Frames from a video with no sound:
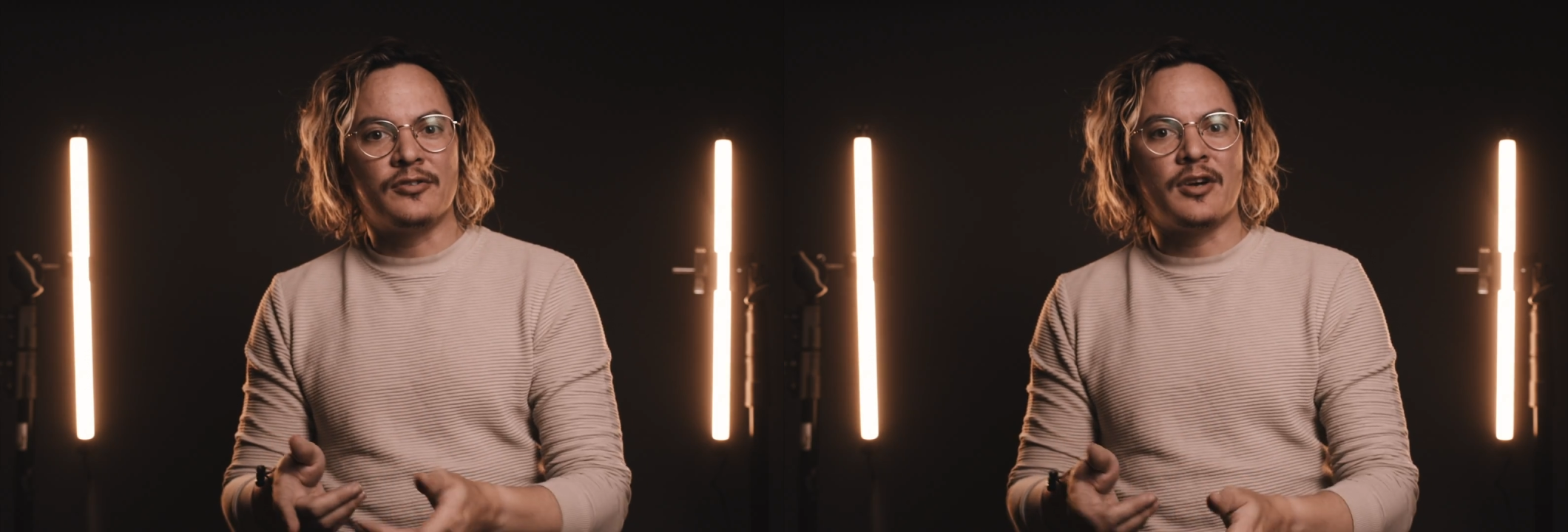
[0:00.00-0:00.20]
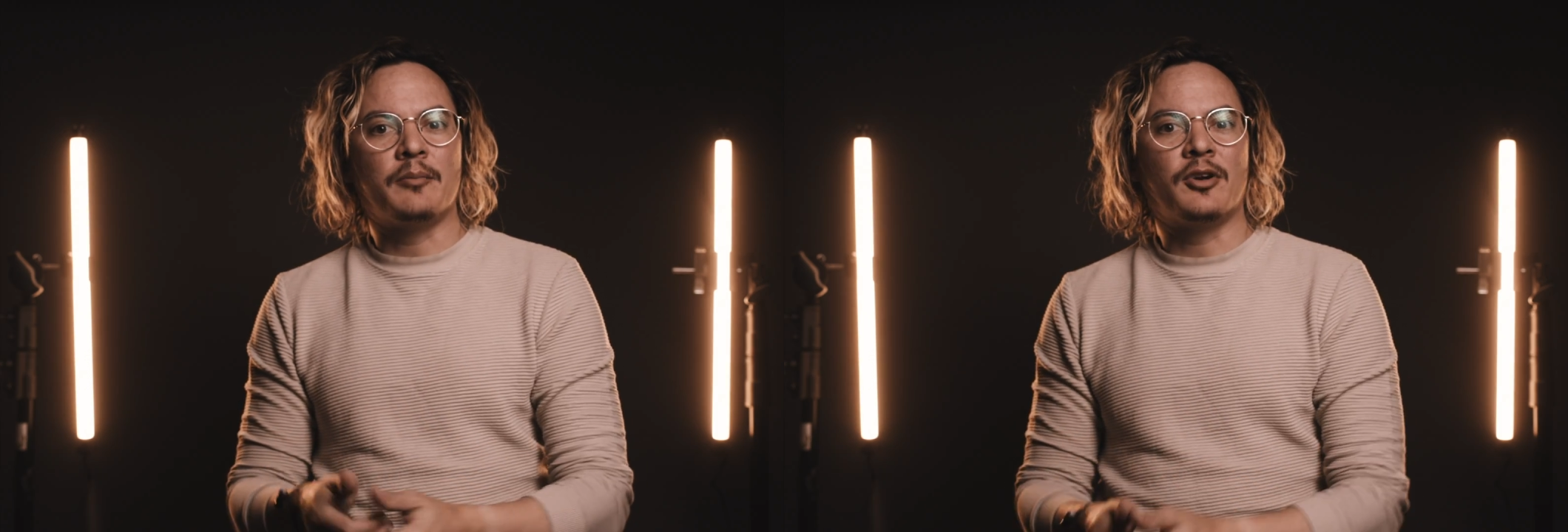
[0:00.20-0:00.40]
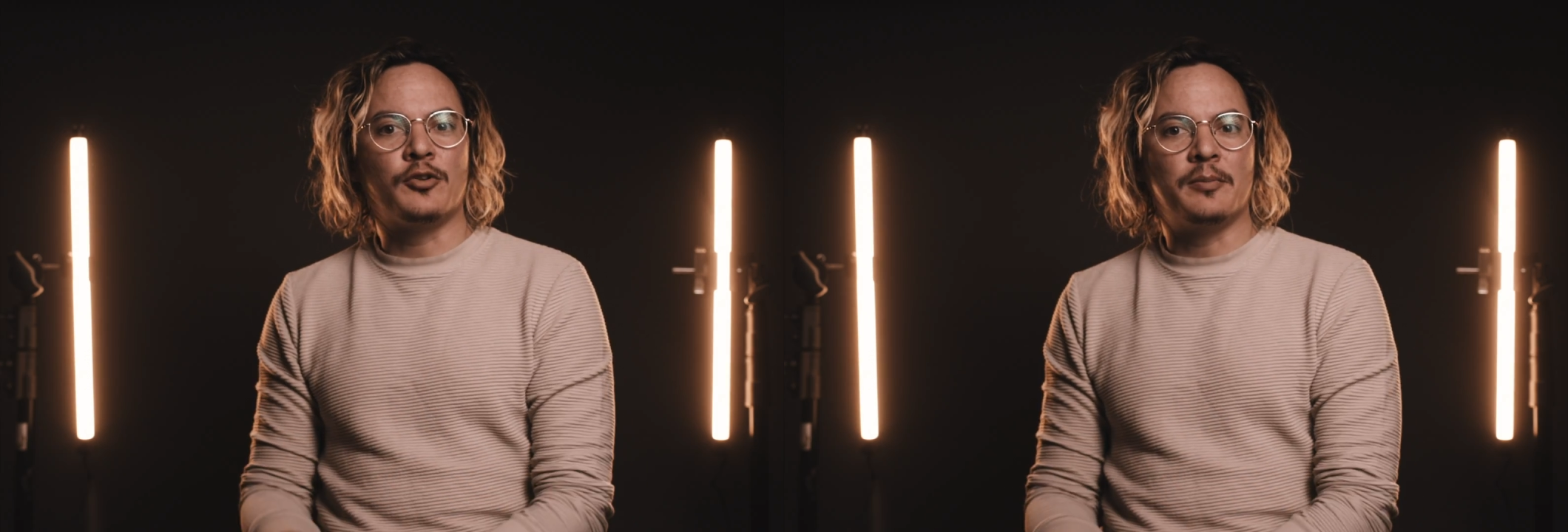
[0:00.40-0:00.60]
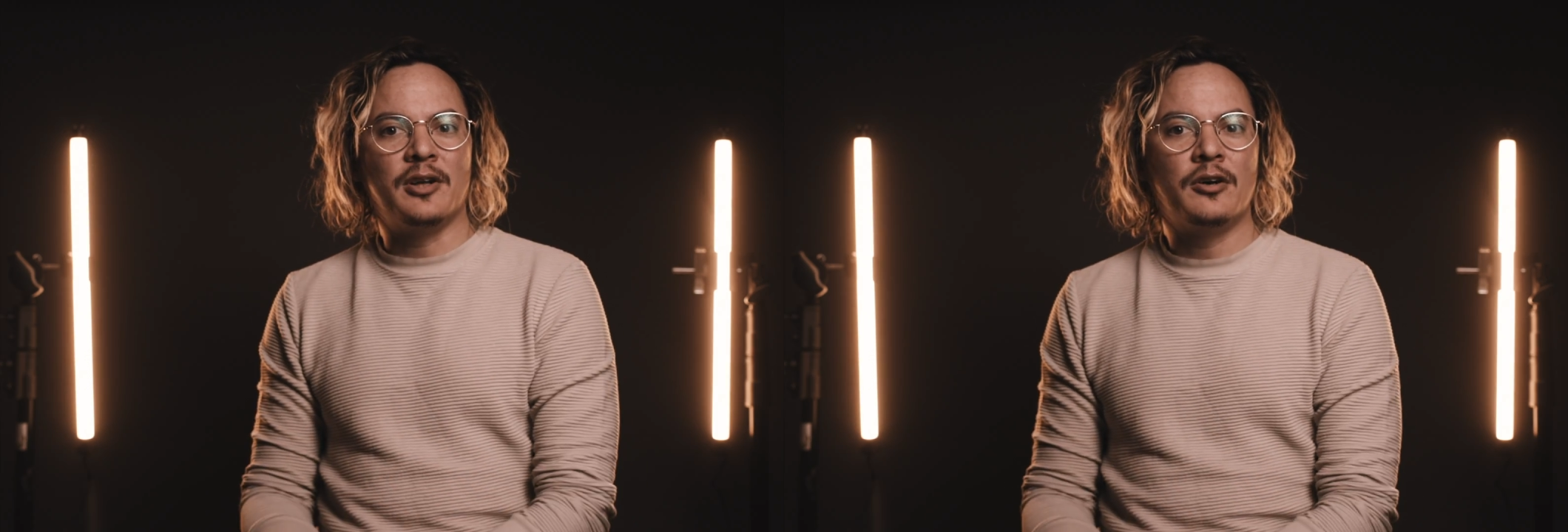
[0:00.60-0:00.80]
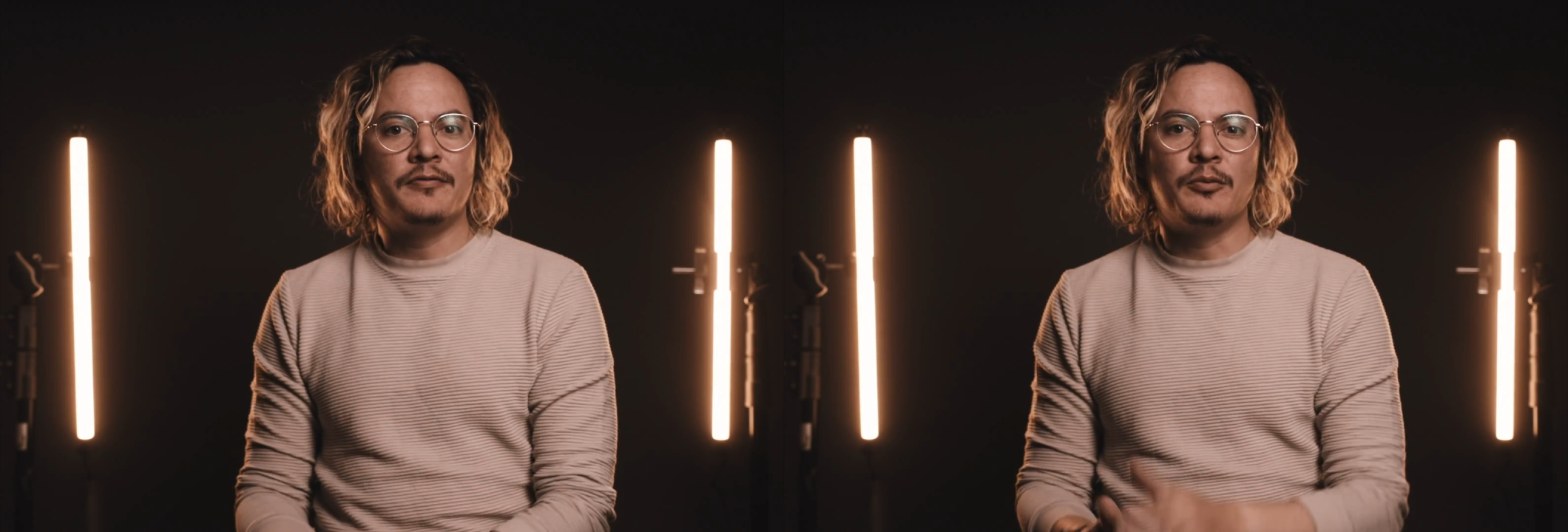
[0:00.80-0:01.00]
time codes
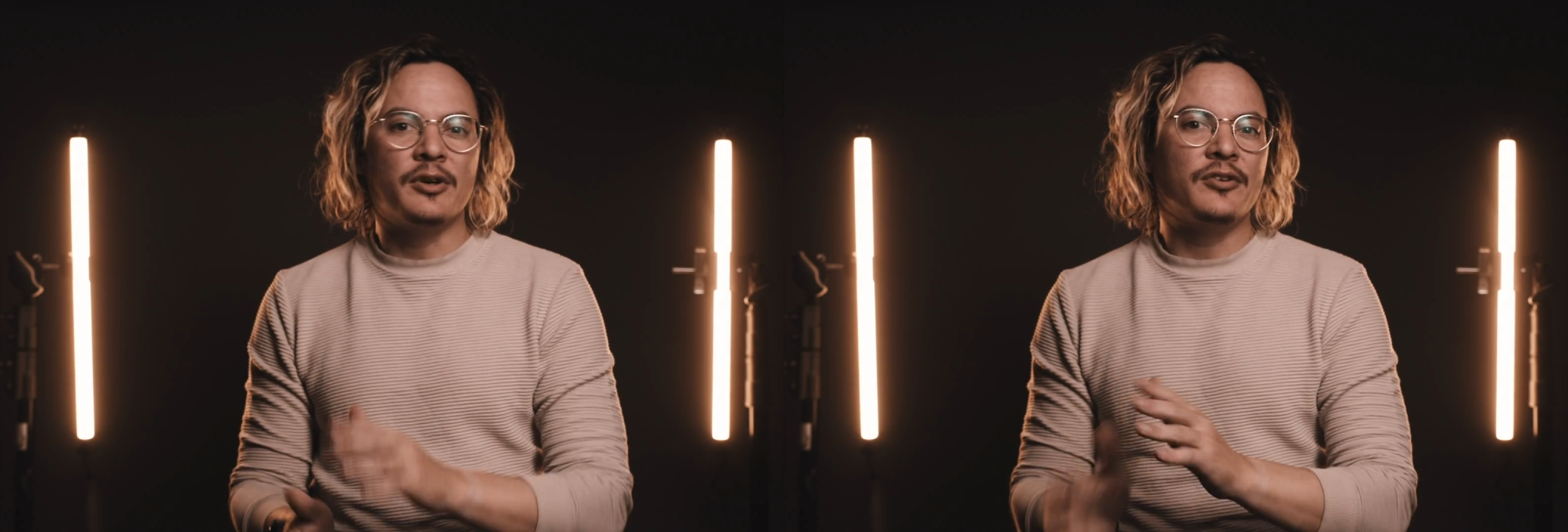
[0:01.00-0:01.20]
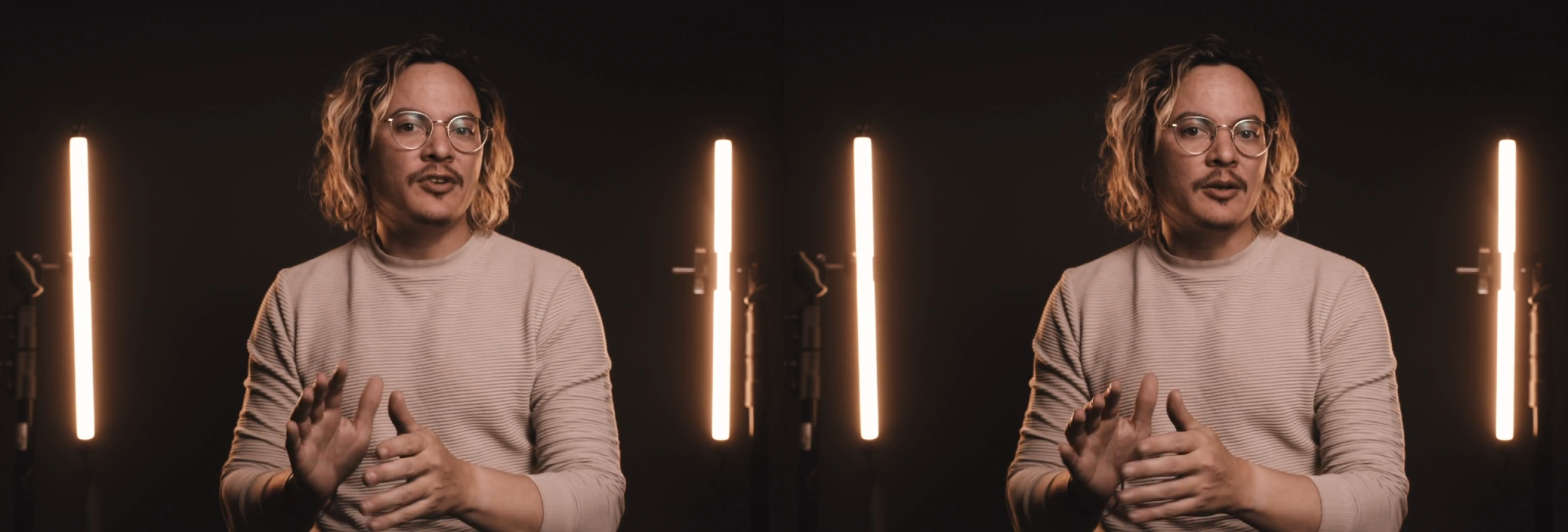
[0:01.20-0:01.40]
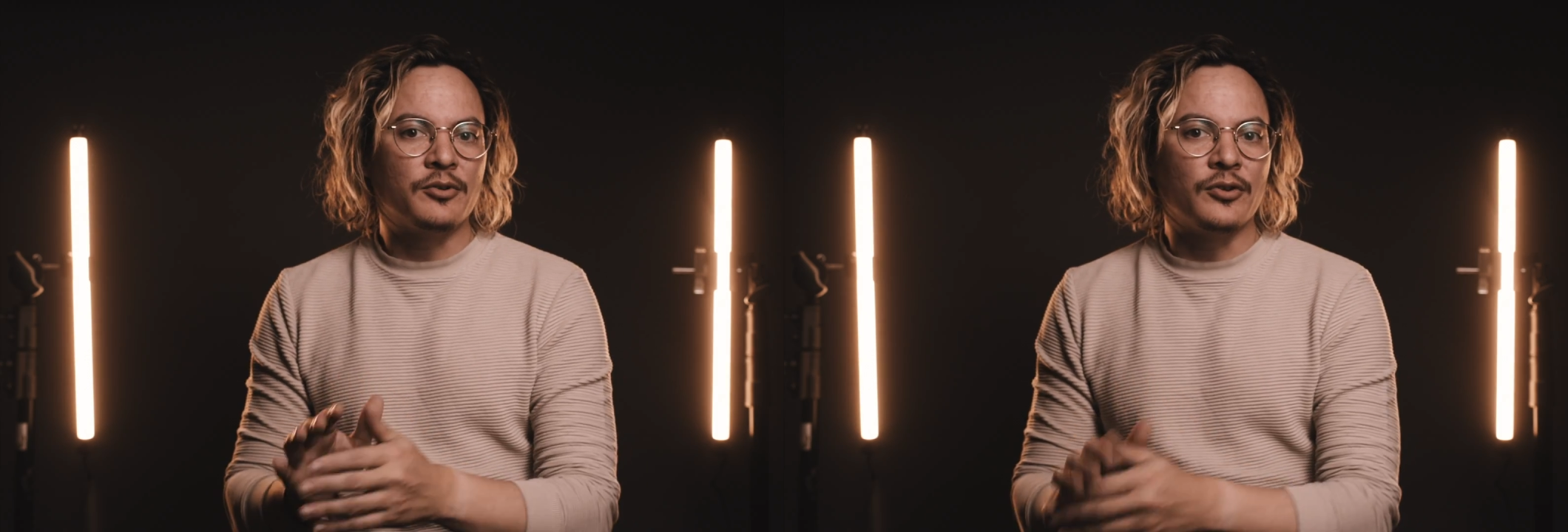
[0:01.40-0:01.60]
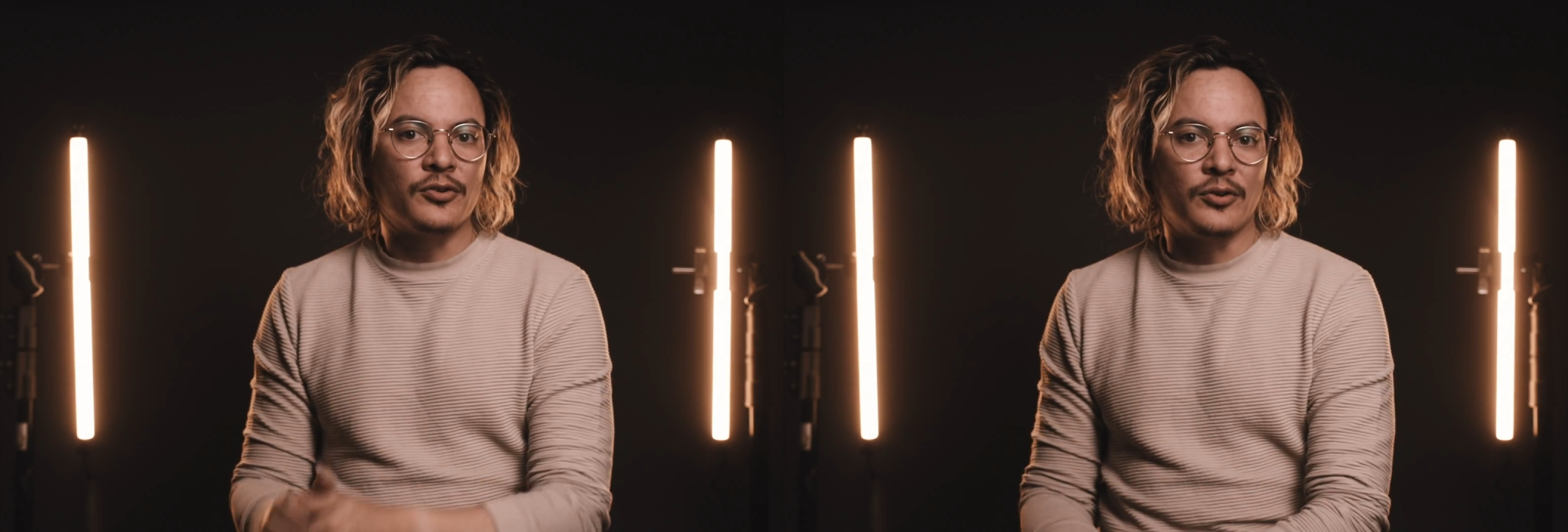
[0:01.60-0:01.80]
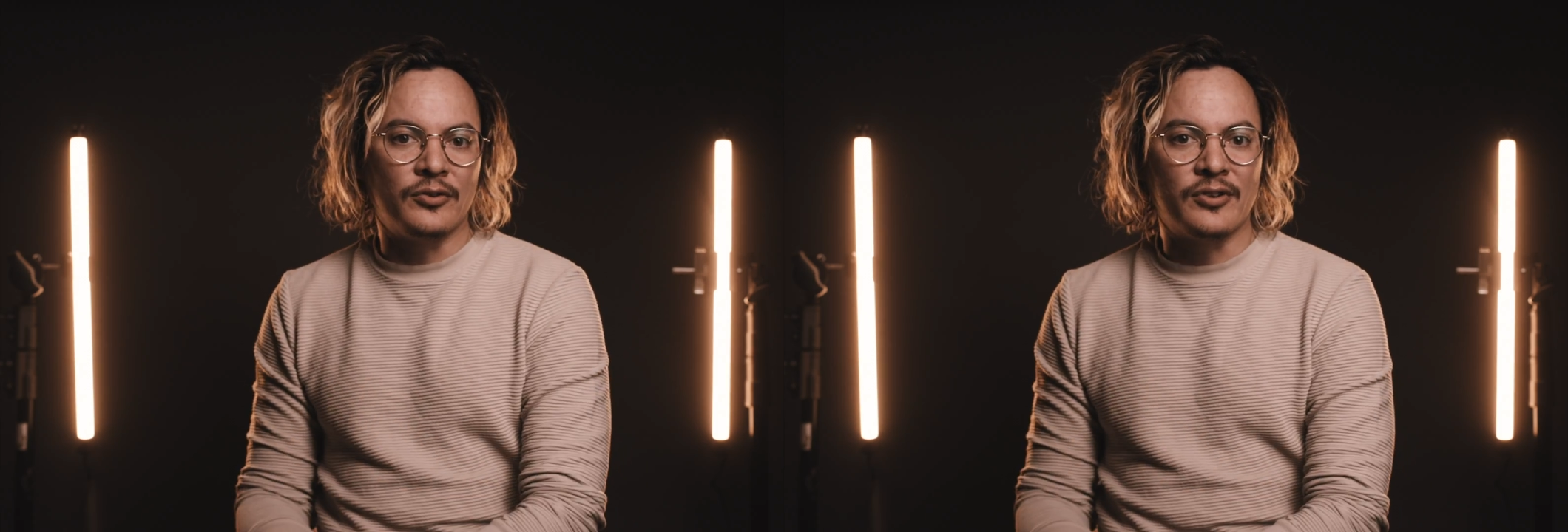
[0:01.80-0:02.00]
below if you want to skip to a
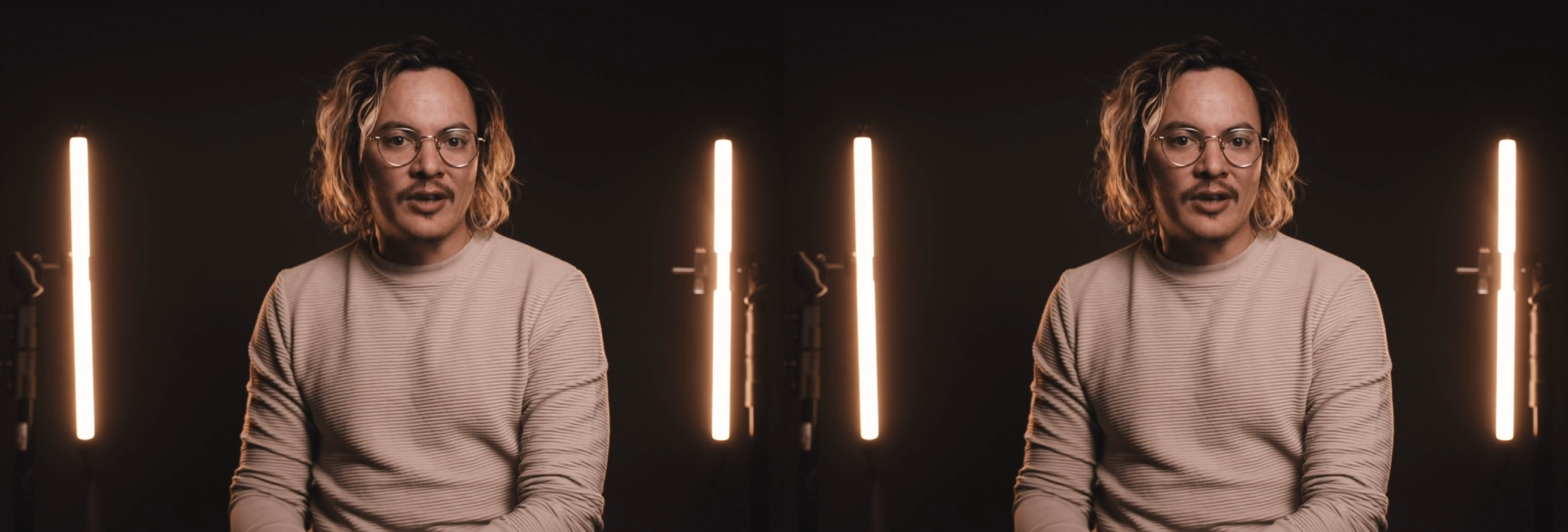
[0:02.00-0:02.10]
certain